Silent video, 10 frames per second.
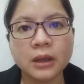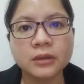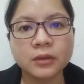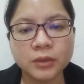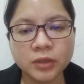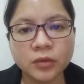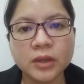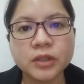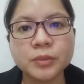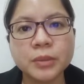the
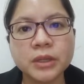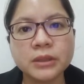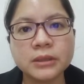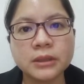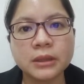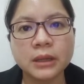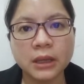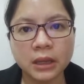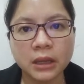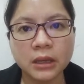retrenchment
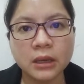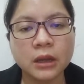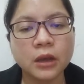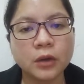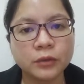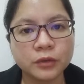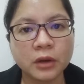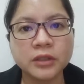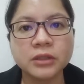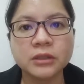in
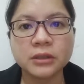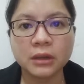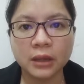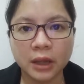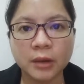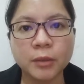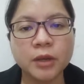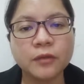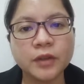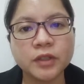construction and
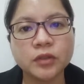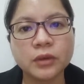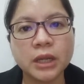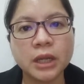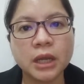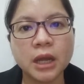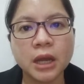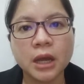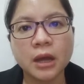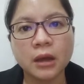manufacturing
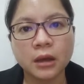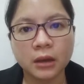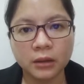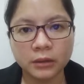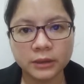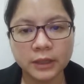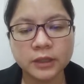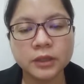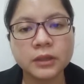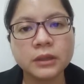
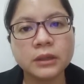sector,